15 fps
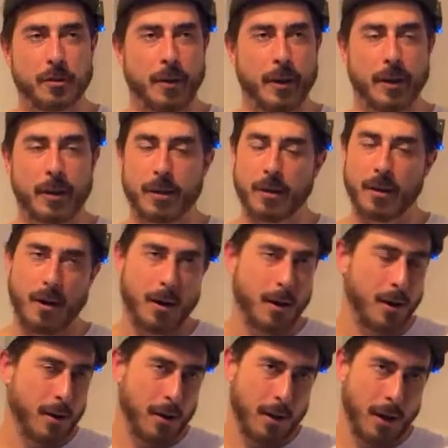like
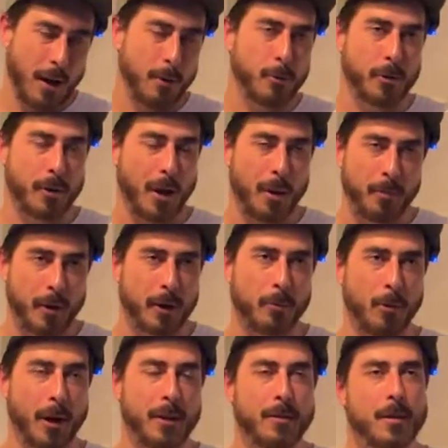I'm like
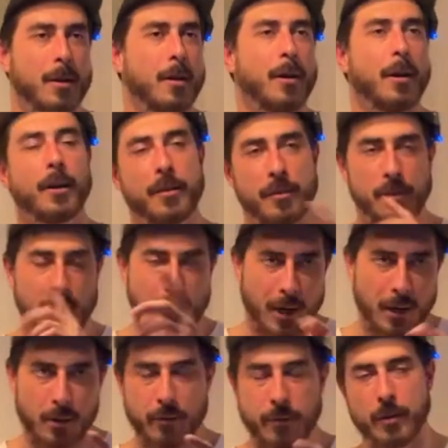right there, and I see
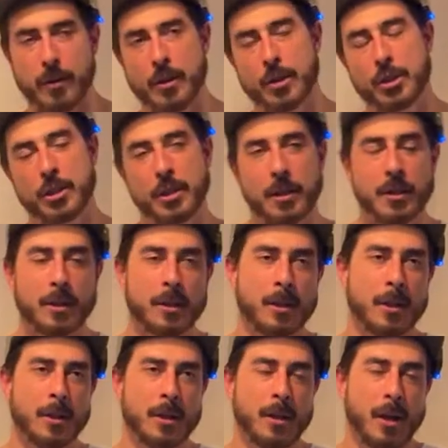Tyler finish,
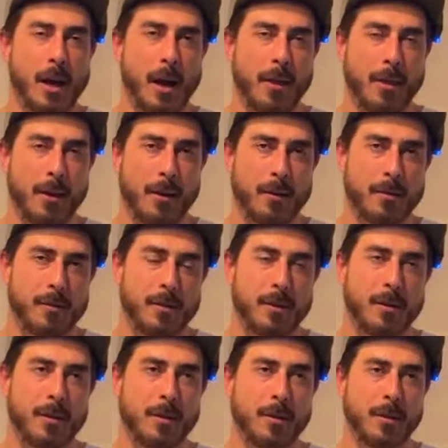and then I
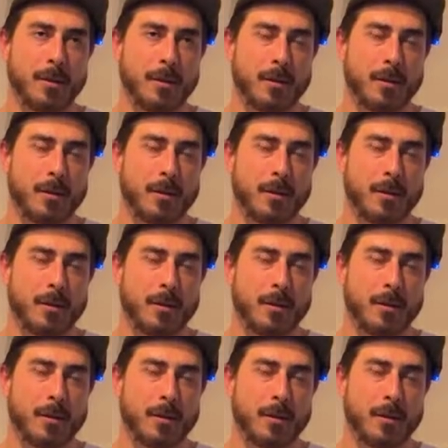see